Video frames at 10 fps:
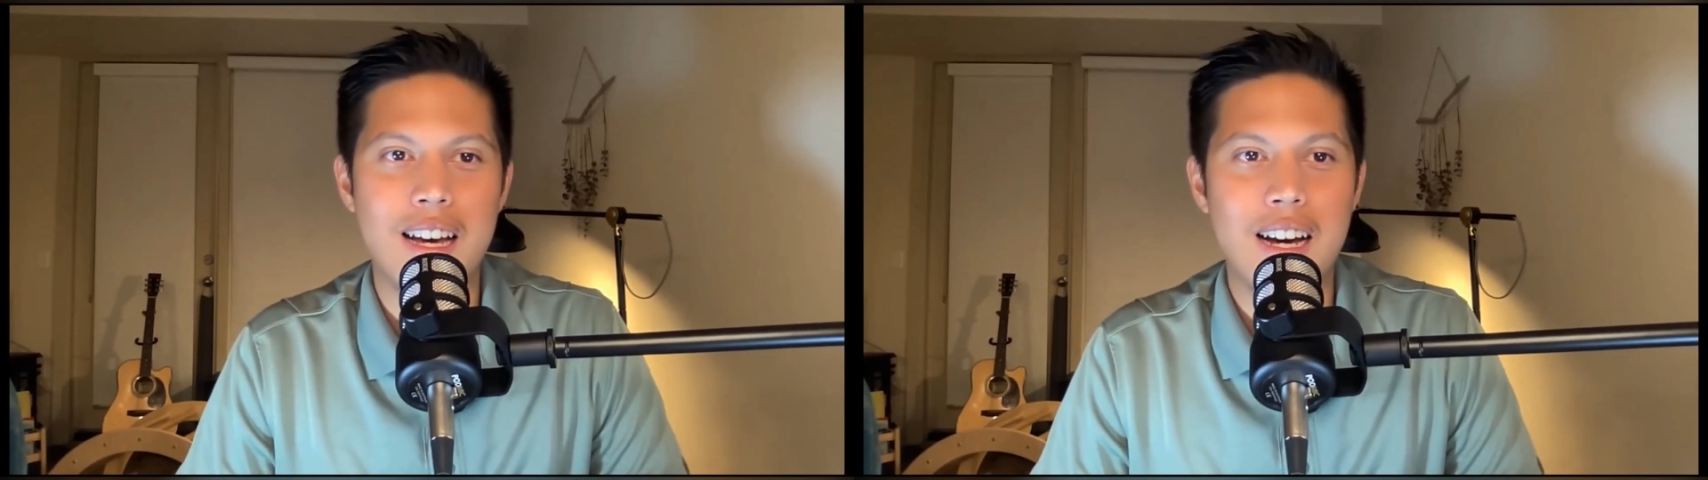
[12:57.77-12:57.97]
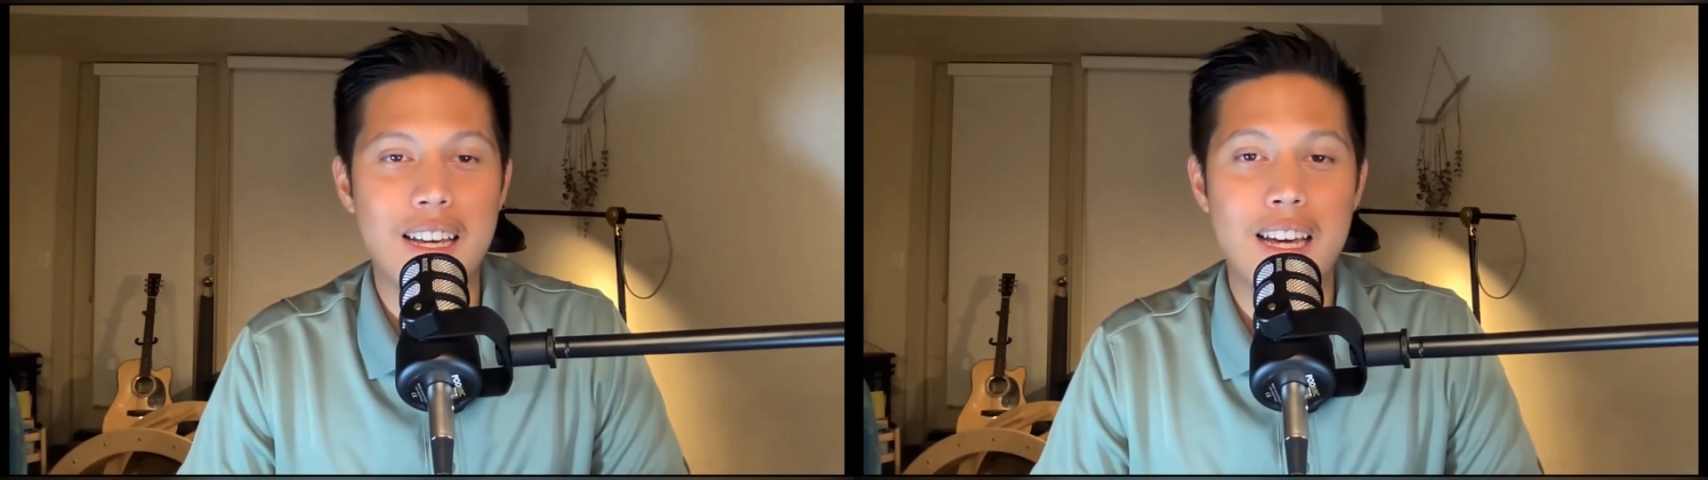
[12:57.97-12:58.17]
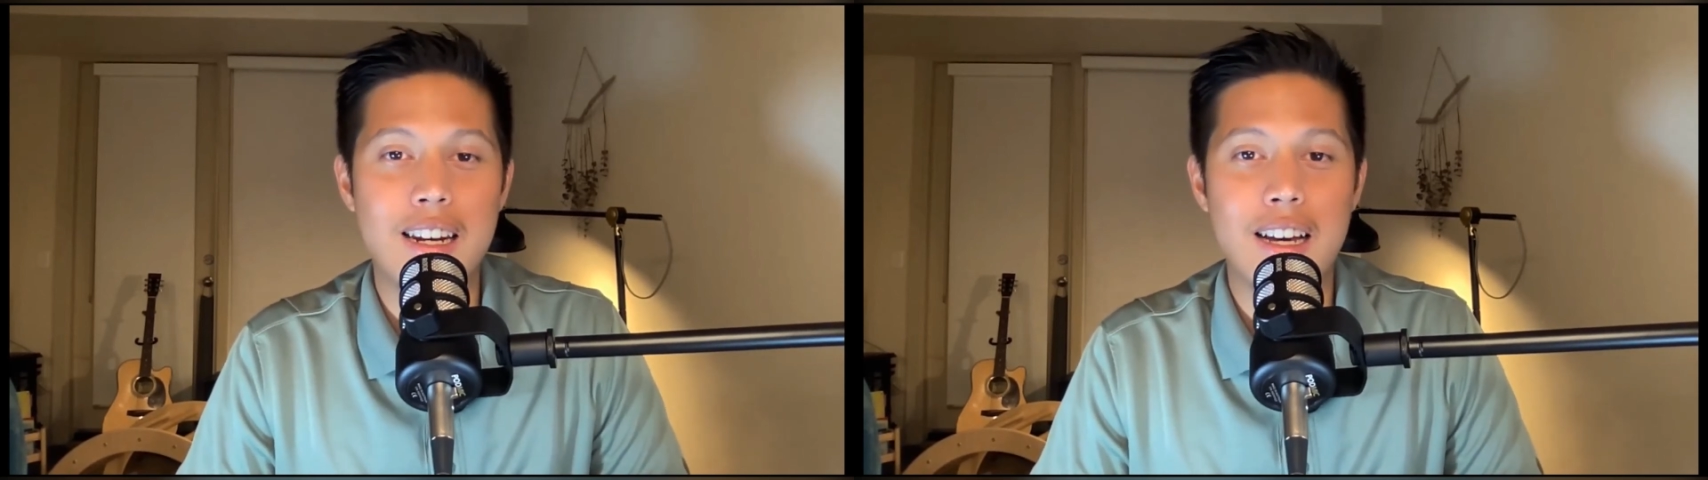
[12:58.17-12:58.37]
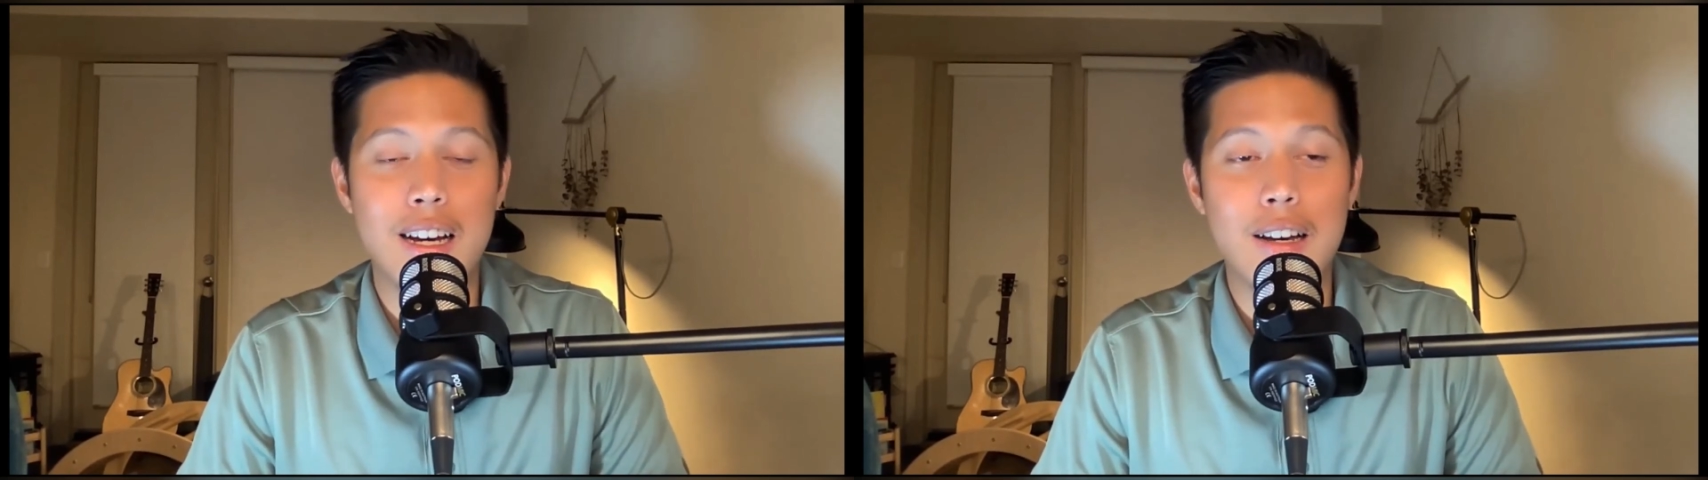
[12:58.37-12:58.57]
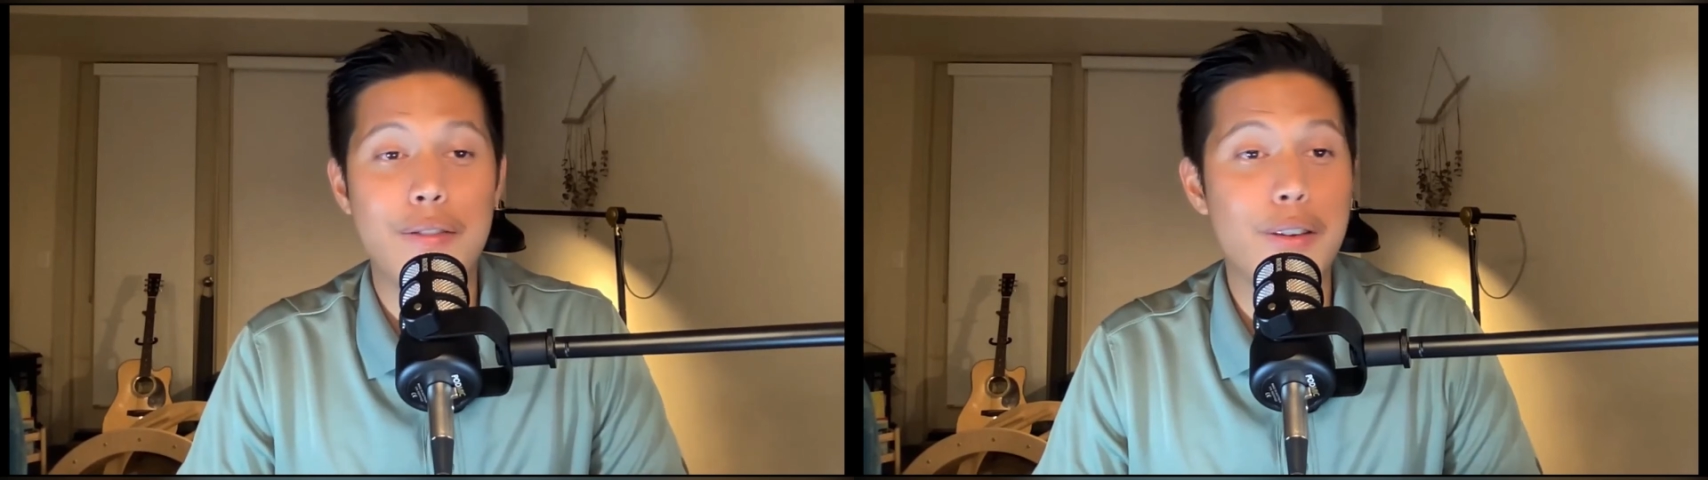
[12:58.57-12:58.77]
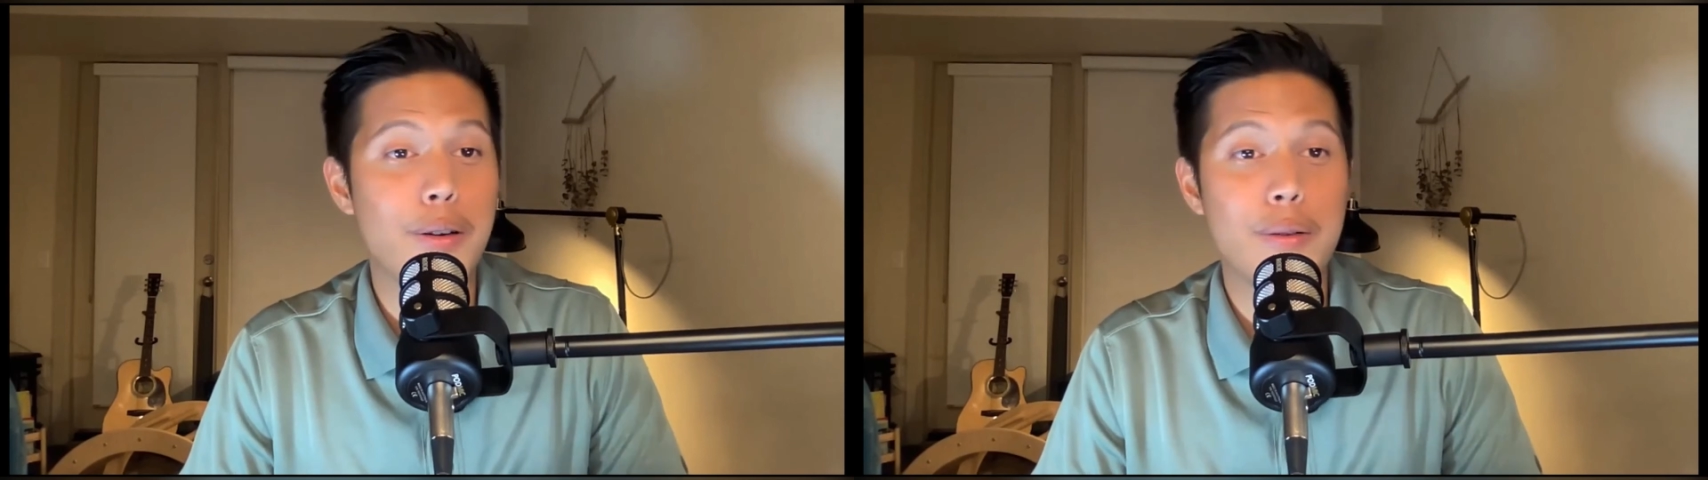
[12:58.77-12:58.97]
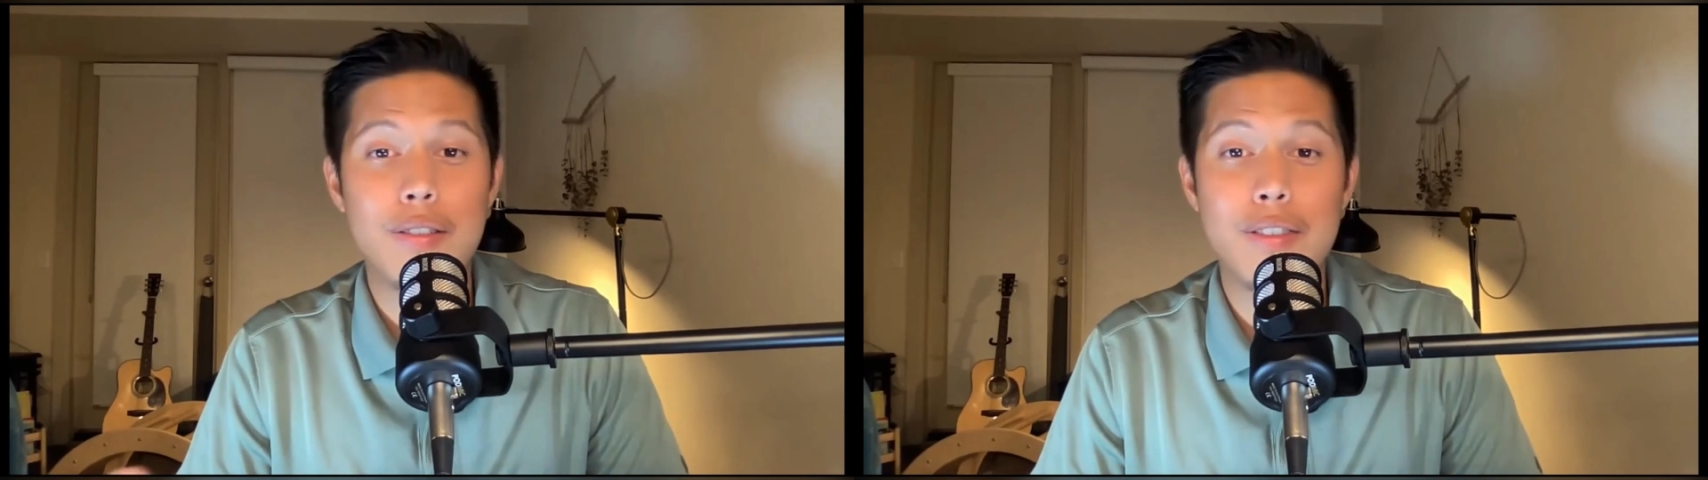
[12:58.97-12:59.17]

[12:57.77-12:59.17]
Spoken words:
Again, if